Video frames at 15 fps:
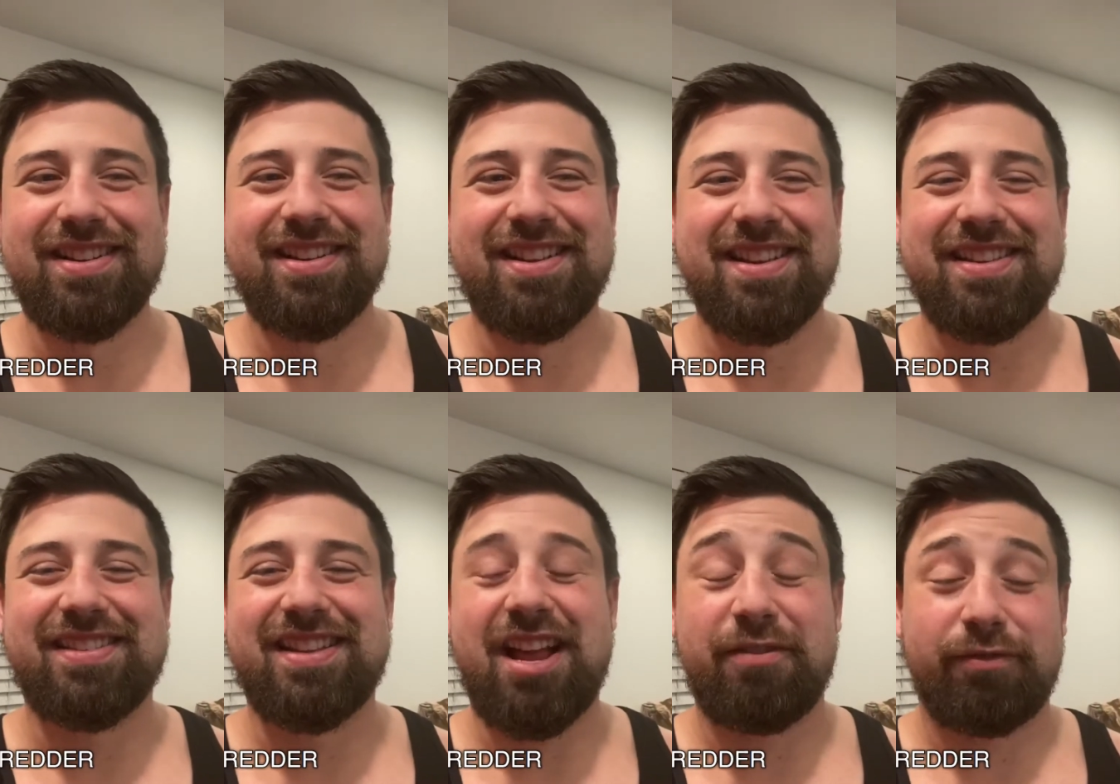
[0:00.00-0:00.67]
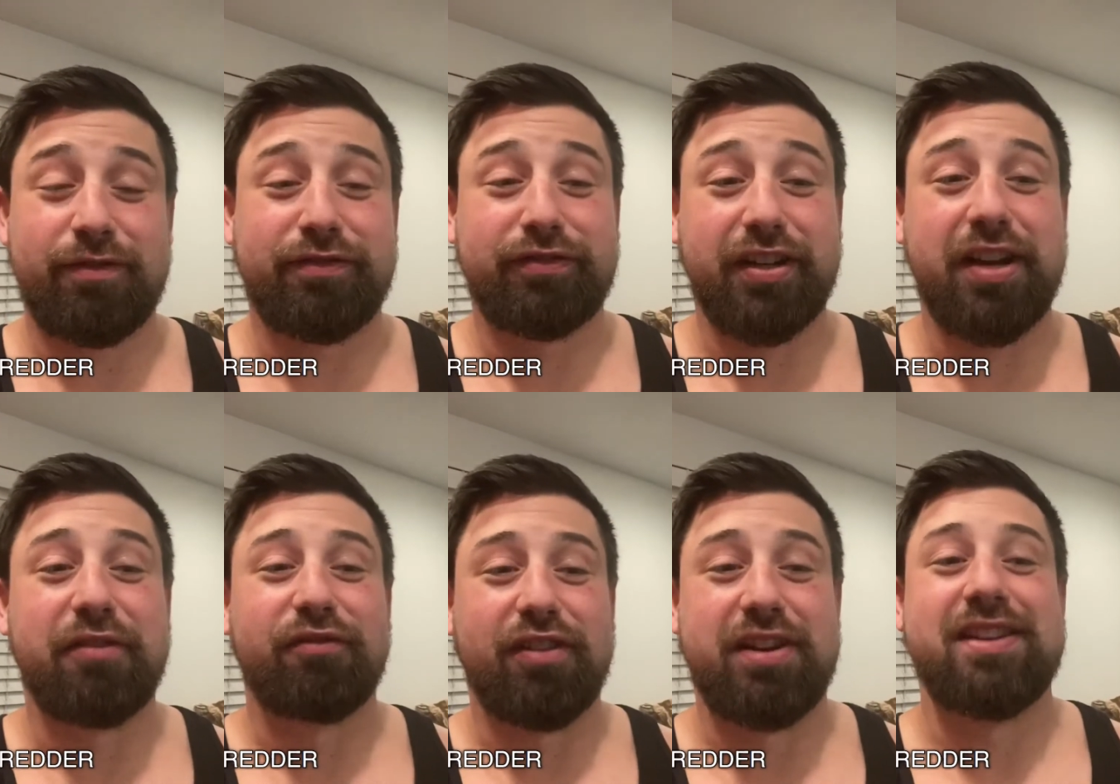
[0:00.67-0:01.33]
It's not freaking
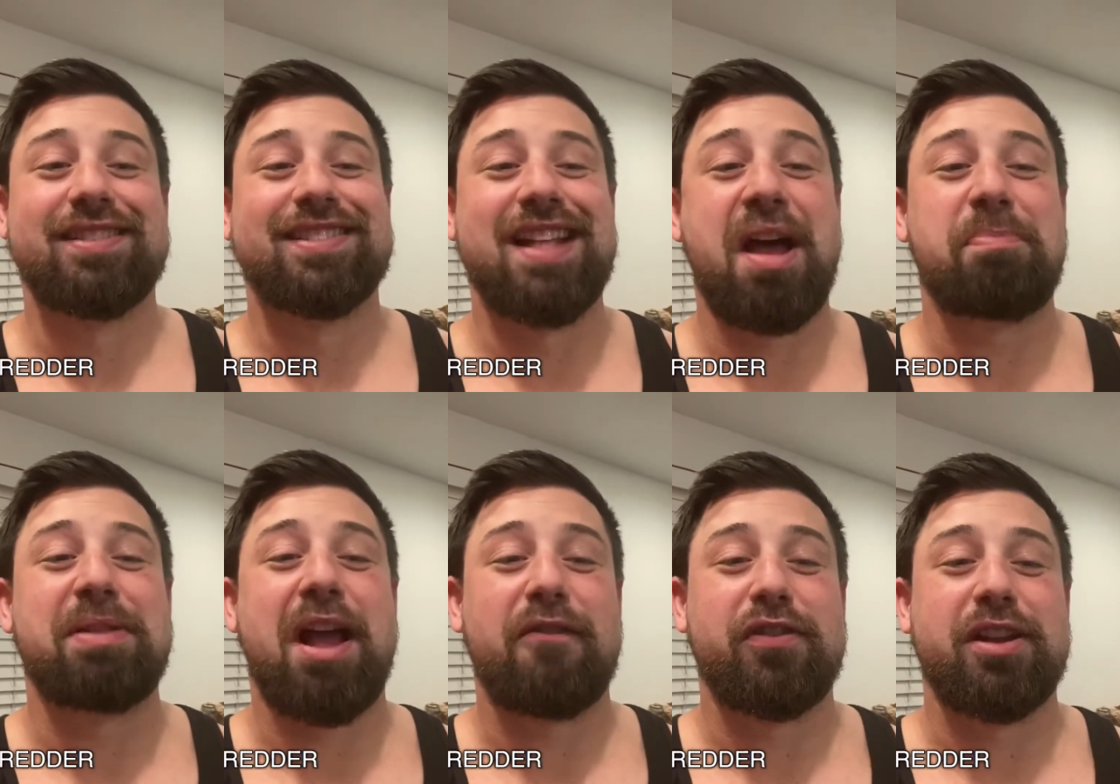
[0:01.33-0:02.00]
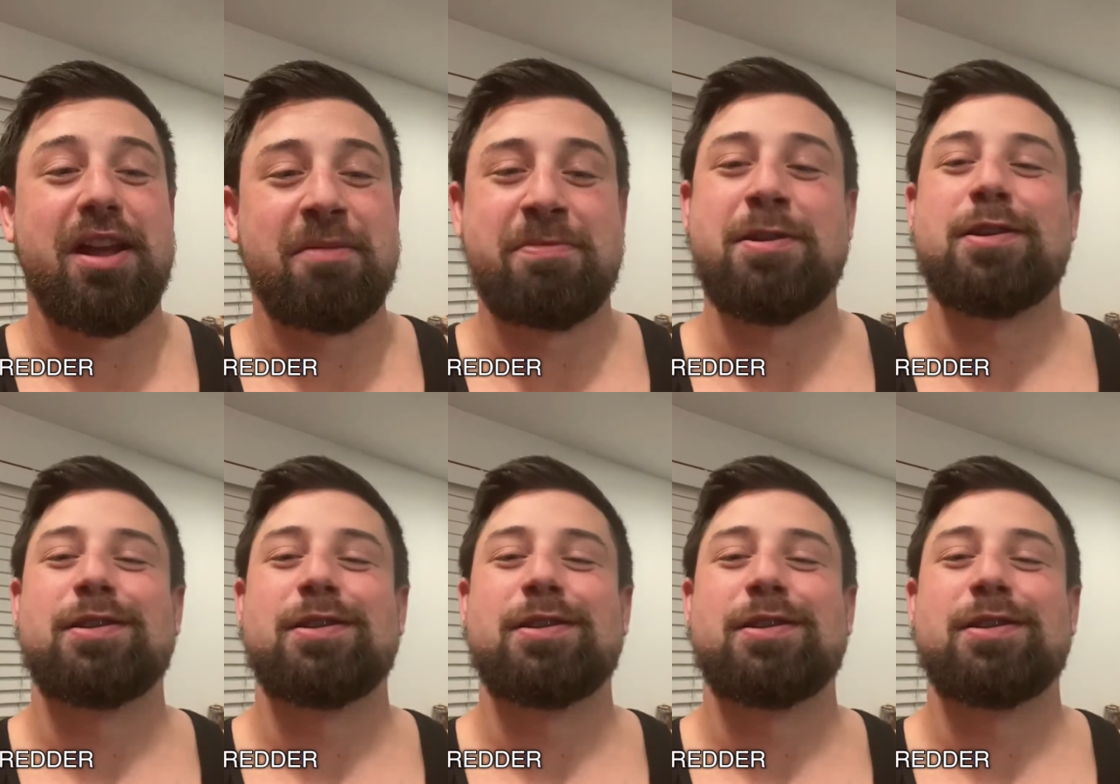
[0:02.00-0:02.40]
funny. Stop laughing at me.